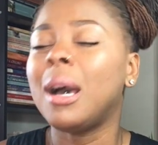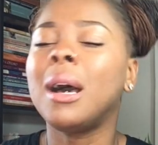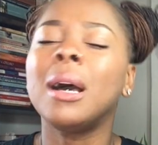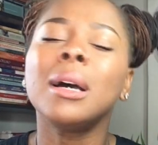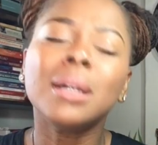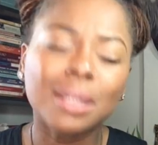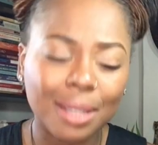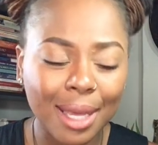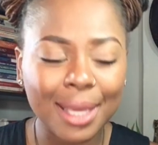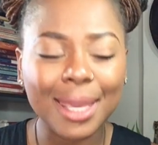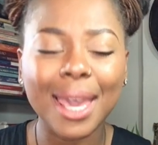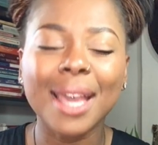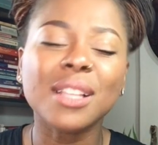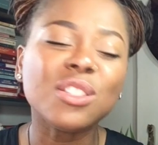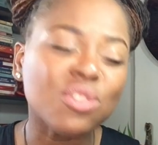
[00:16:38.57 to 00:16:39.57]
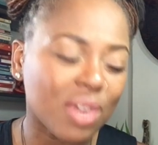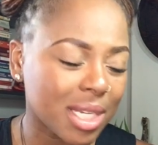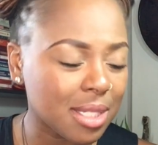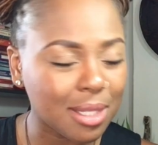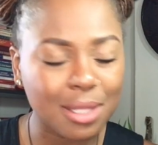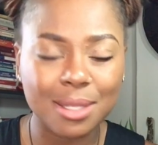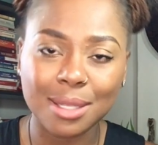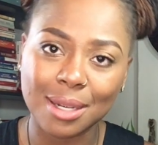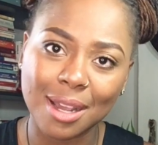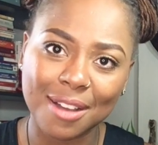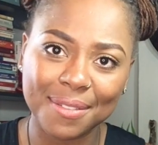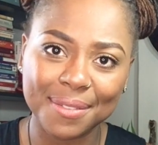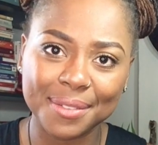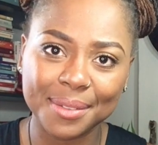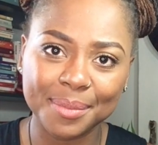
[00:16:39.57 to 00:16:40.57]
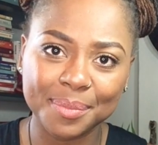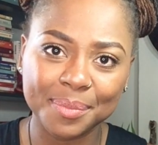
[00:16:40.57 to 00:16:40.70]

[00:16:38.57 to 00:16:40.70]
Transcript: I can't stress this enough.